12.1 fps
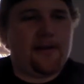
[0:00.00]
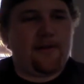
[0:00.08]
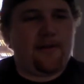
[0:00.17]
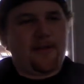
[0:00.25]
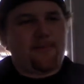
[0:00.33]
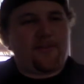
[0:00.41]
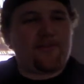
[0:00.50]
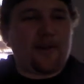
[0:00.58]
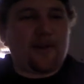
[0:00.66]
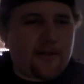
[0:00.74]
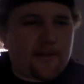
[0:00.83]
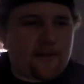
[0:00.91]
You see him
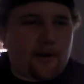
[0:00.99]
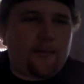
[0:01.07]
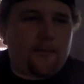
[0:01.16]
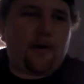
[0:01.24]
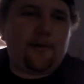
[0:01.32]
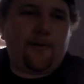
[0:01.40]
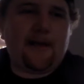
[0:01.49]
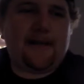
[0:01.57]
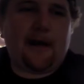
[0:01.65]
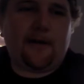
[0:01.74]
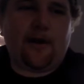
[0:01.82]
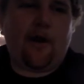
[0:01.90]
stretching his arm all the way
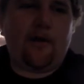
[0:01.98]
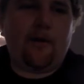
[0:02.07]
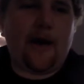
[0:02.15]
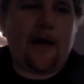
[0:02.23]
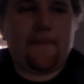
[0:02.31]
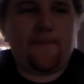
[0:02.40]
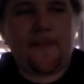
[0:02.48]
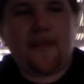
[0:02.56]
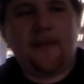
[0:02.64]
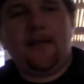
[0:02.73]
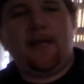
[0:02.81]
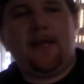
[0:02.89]
down the hallway.
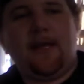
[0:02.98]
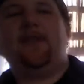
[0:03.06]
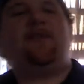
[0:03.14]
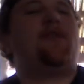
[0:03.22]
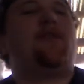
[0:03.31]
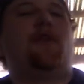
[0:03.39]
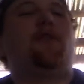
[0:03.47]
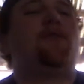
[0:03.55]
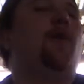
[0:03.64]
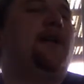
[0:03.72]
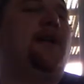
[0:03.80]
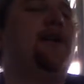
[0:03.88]
and he just starts
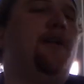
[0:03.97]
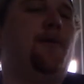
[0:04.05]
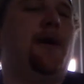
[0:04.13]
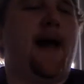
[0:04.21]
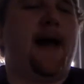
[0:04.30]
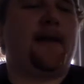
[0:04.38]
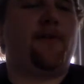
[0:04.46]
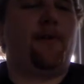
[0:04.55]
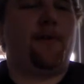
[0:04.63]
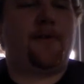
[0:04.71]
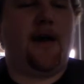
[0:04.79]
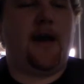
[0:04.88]
running all the way back
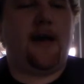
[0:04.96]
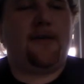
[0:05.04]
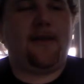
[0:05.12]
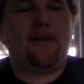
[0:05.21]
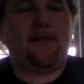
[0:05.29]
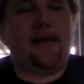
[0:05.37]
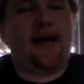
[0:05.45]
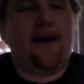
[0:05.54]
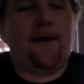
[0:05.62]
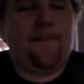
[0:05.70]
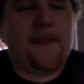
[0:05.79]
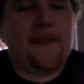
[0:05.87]
towards Caesar
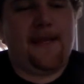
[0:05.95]
Clown.